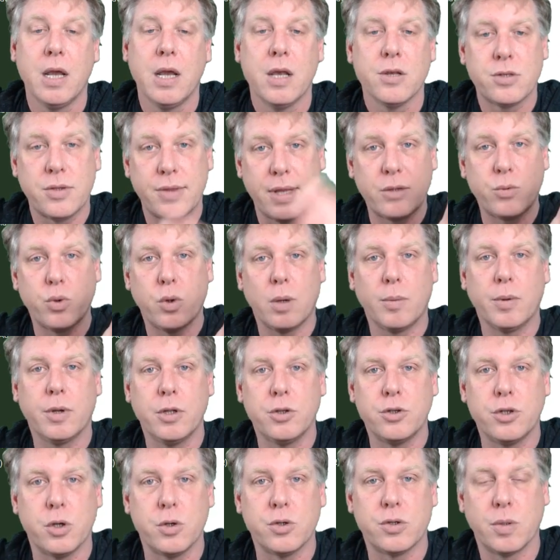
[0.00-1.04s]
So that's what I'm going
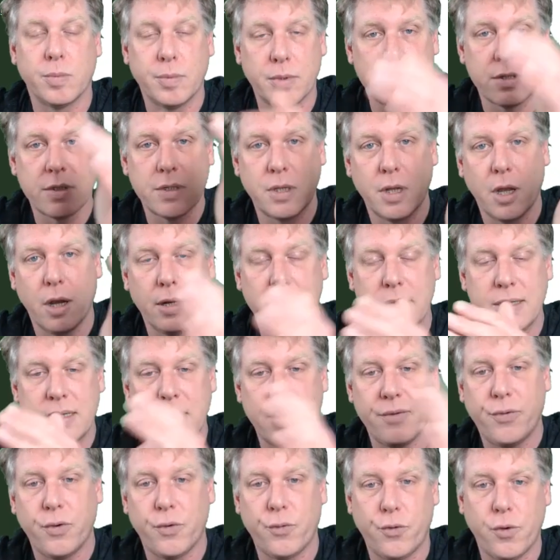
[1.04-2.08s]
to do. So I'm going to slightly
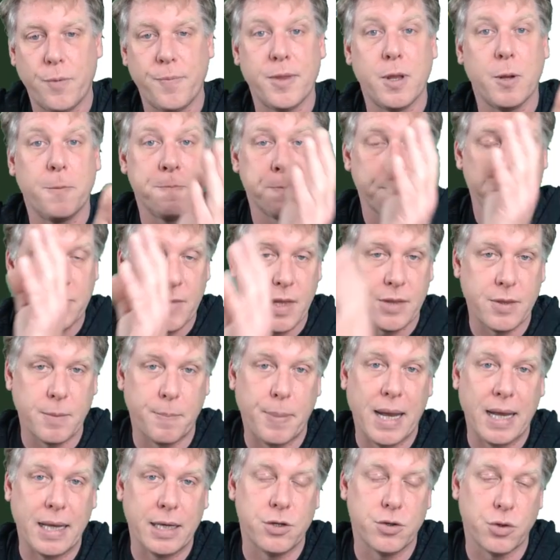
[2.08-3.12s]
differ from the
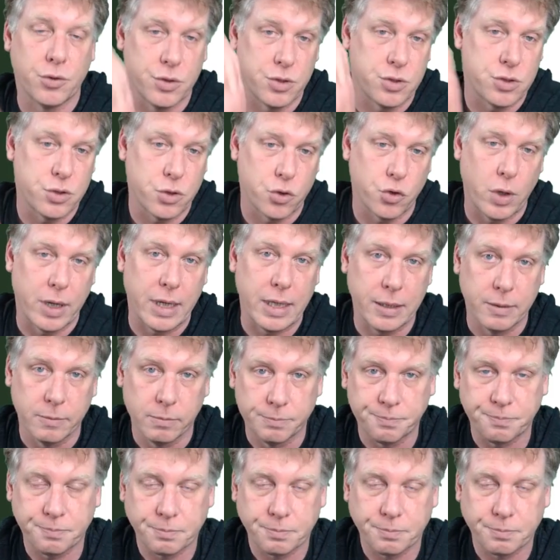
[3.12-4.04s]
page on the screen,